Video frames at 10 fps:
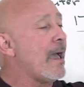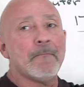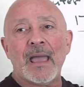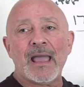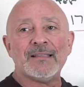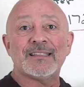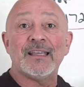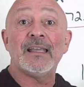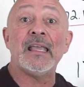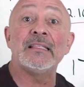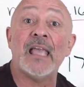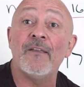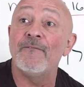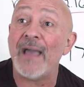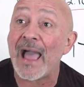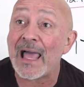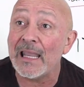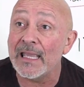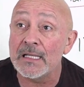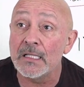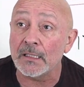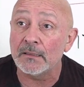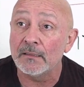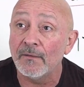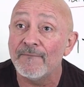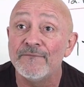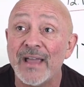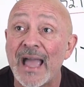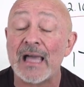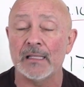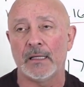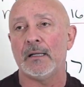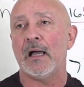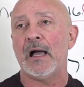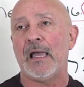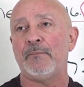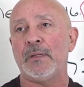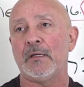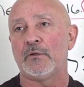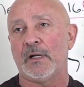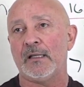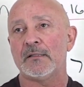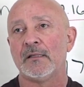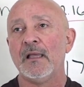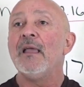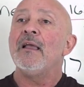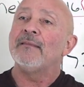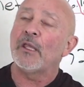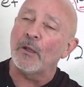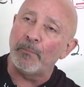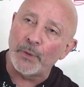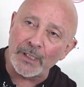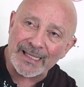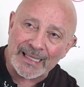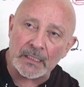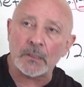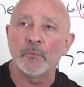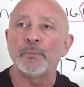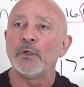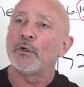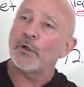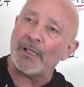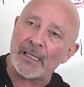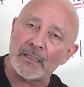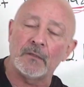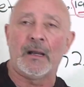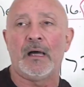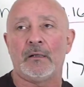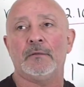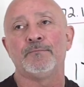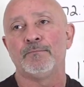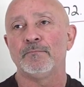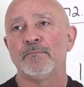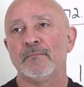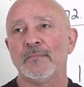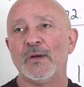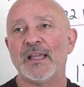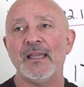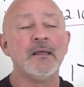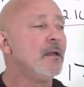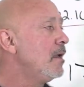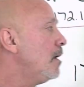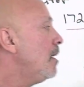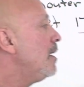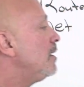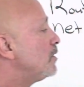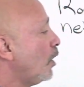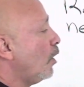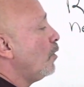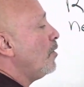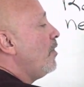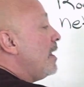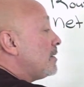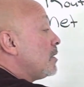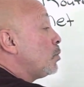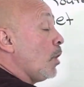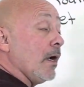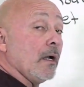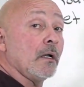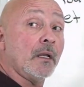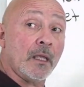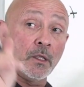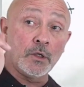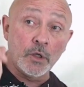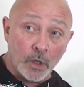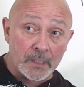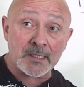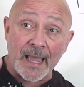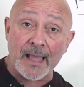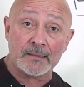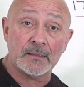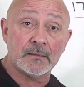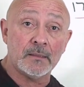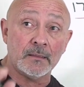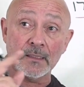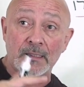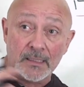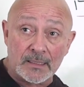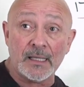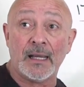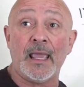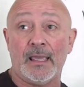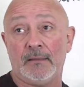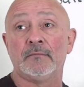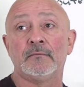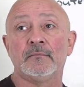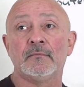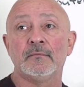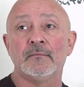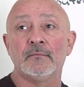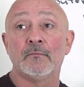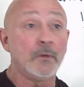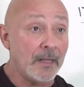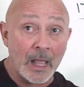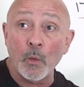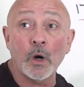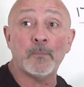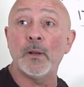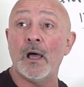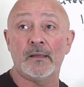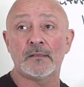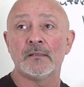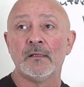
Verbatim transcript: that mask, is a valid IP address. They can put in a computer, in a router, okay? So this is where, in your test, the CCNA, Network Plus,